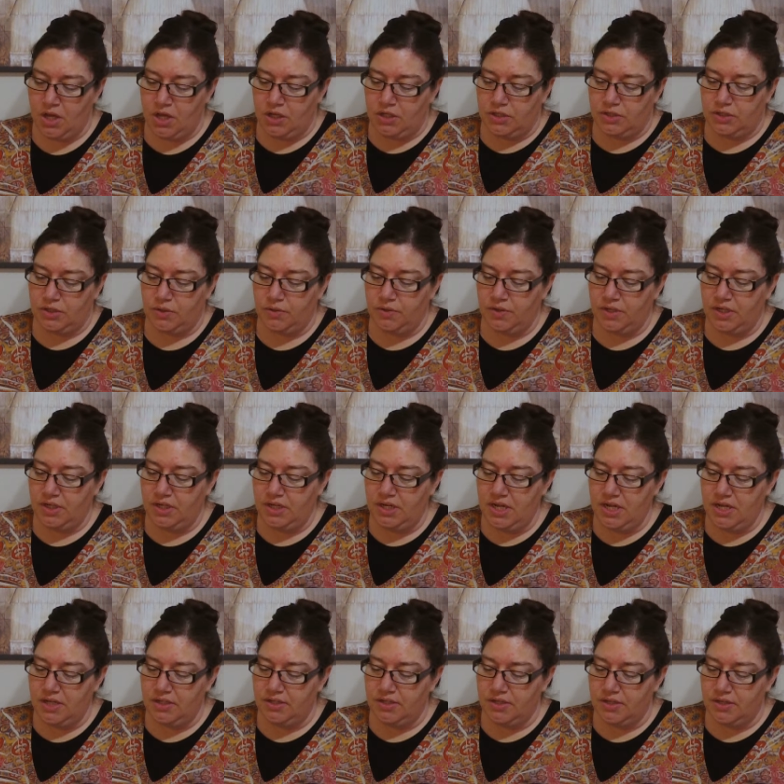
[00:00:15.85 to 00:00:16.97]
So then
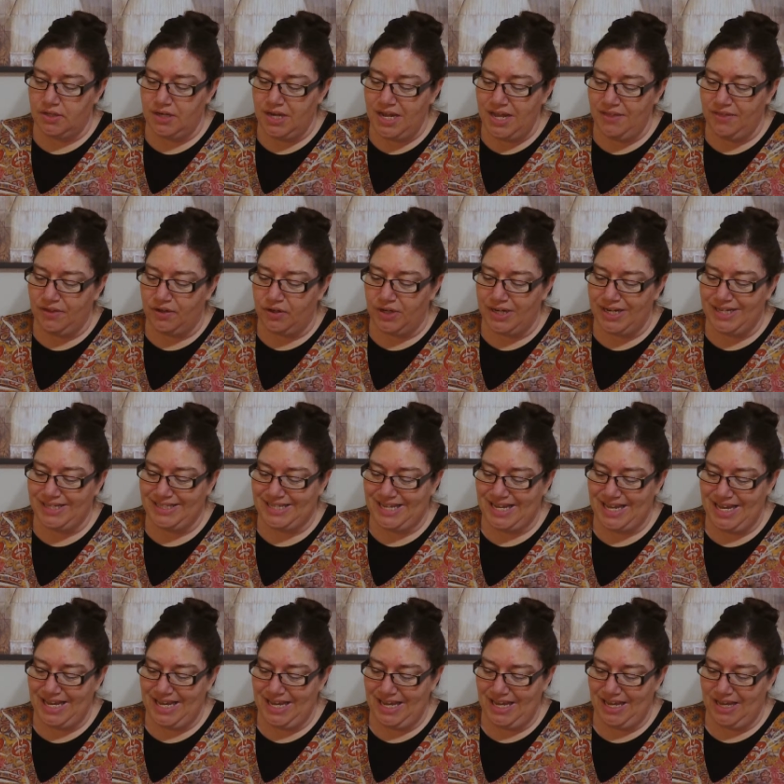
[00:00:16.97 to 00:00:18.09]
neither is
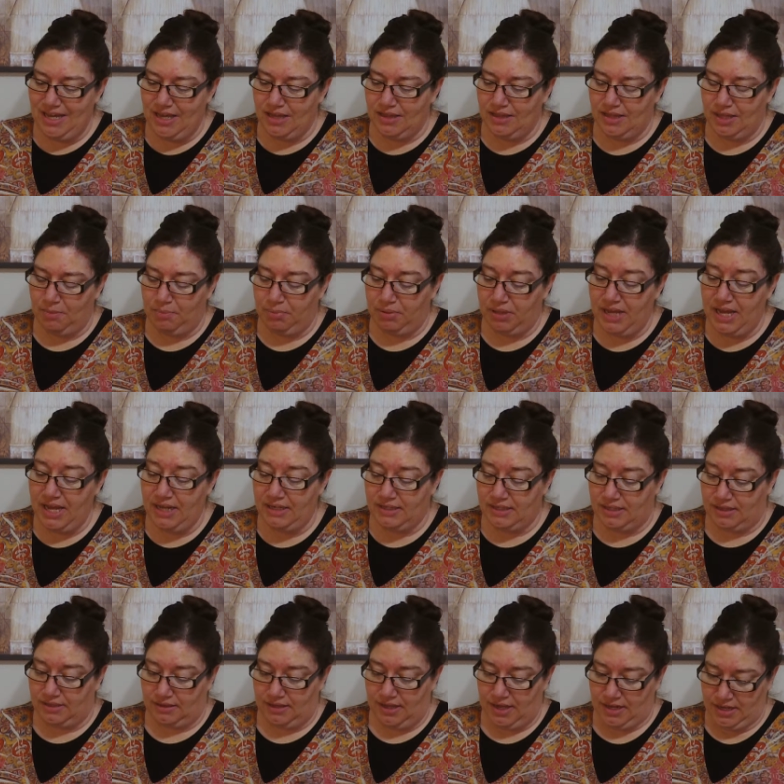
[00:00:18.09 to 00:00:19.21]
he that
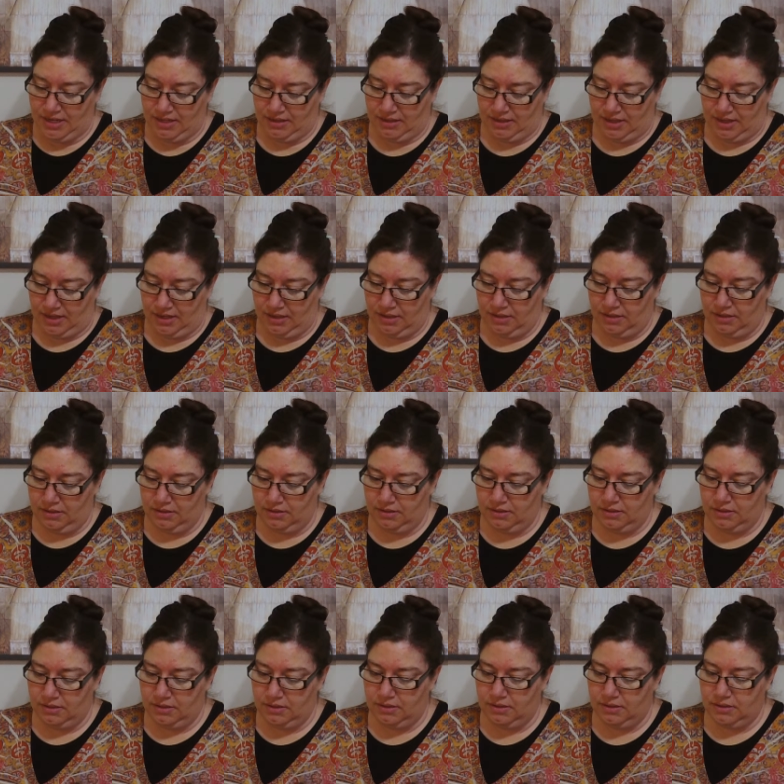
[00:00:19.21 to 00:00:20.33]
planteth anything,
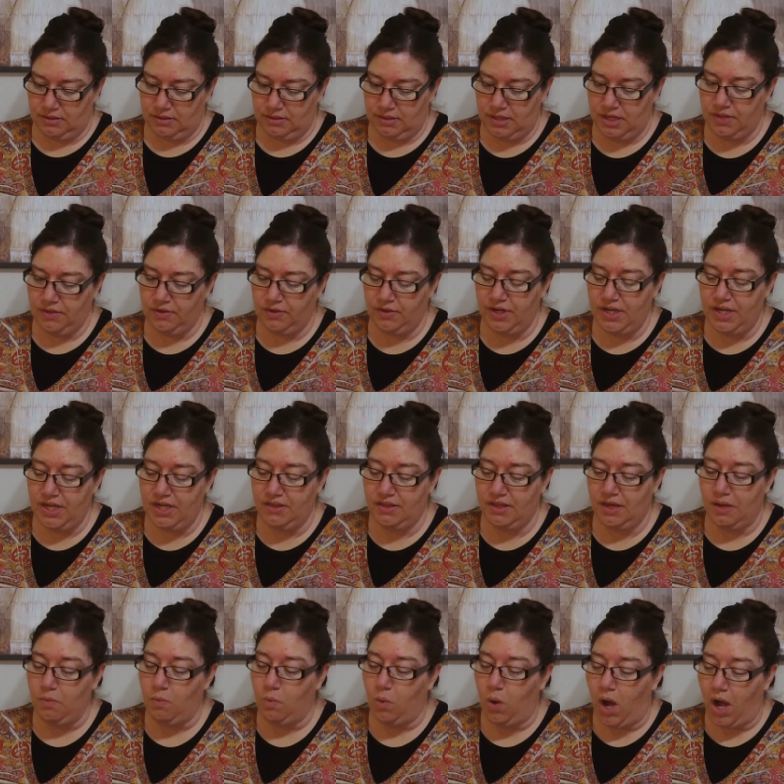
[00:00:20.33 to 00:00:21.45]
neither he
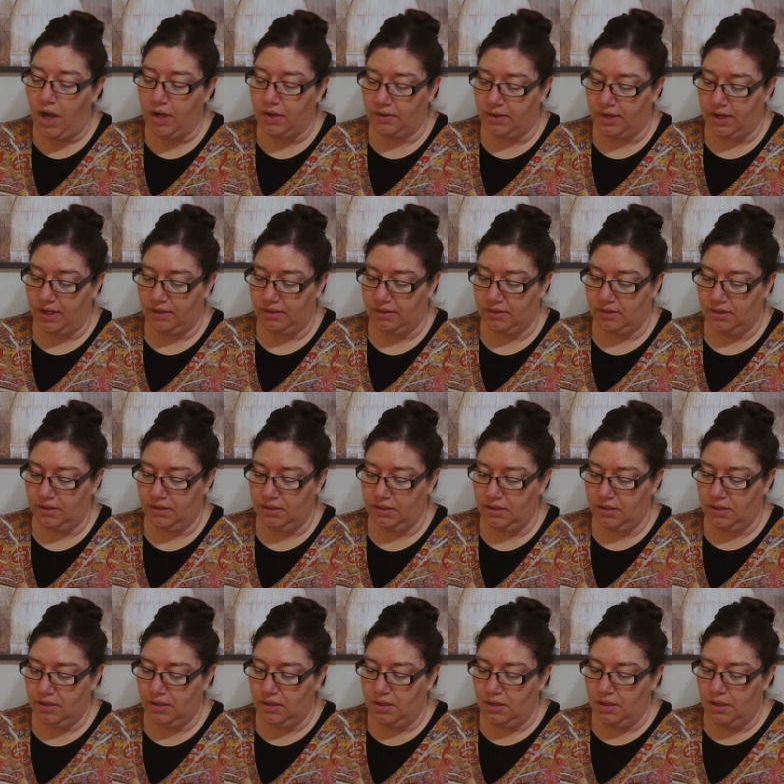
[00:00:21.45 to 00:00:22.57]
that watereth,
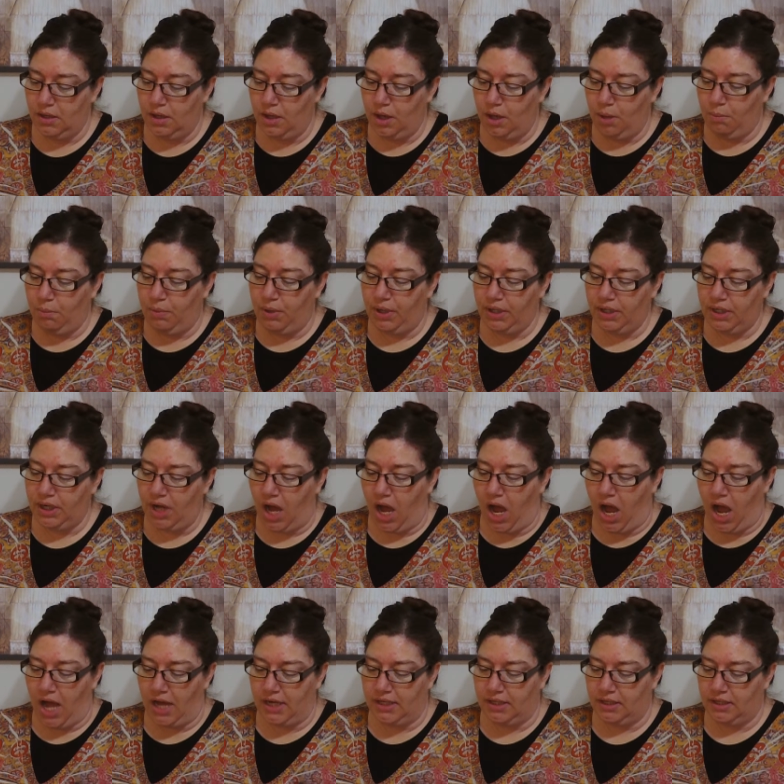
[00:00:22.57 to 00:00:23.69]
but
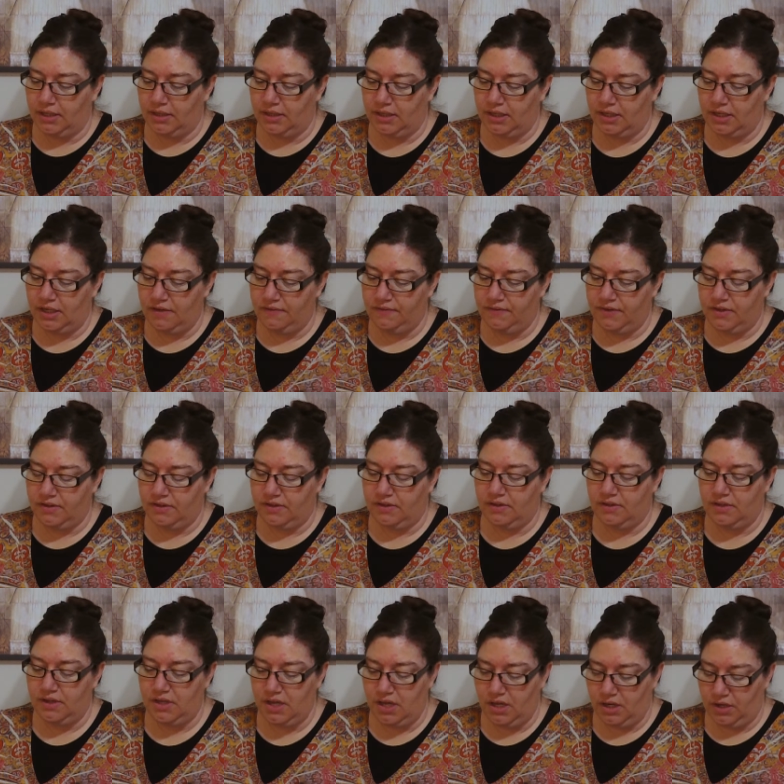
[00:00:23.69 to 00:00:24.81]
God that giveth
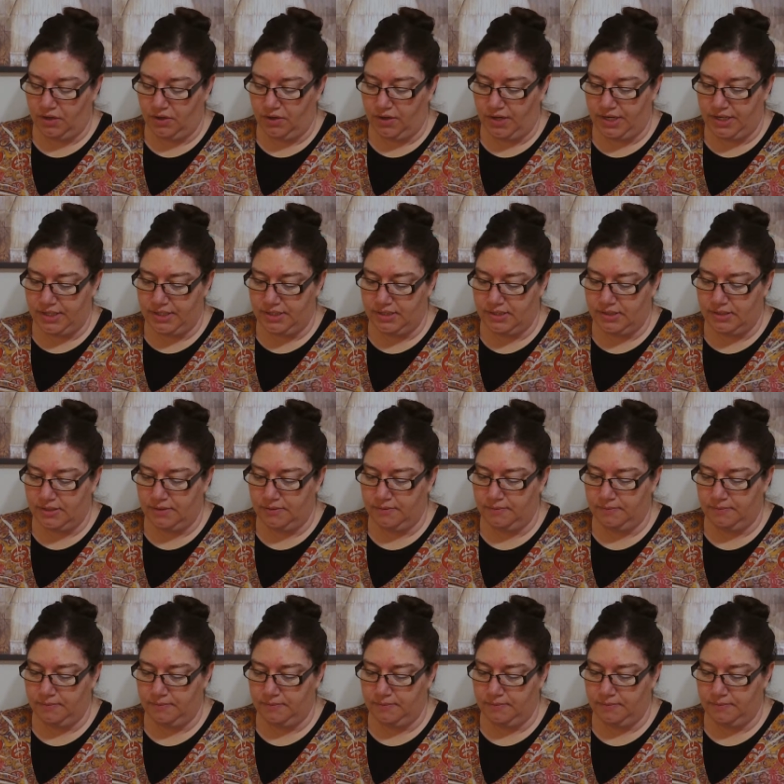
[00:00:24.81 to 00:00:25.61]
the increase.